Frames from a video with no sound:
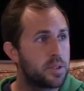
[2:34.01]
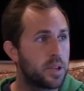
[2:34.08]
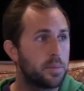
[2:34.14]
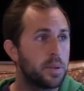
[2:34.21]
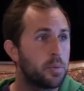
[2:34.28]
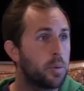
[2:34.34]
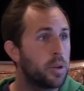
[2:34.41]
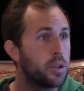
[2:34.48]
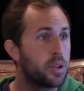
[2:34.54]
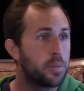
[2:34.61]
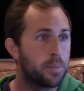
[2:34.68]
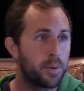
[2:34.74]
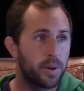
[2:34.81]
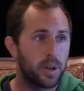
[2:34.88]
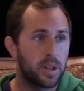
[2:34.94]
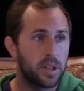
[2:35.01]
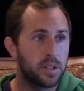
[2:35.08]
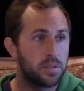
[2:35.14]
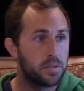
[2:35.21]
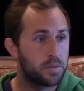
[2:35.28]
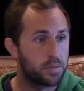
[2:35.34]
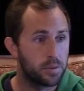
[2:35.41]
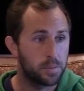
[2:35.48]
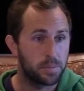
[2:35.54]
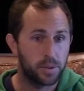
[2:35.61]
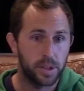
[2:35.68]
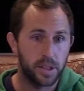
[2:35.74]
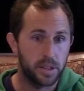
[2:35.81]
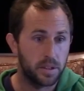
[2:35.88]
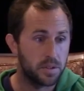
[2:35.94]
is something where you could put on for
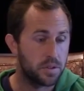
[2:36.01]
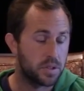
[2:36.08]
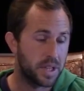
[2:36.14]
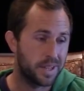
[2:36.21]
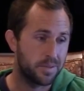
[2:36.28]
players,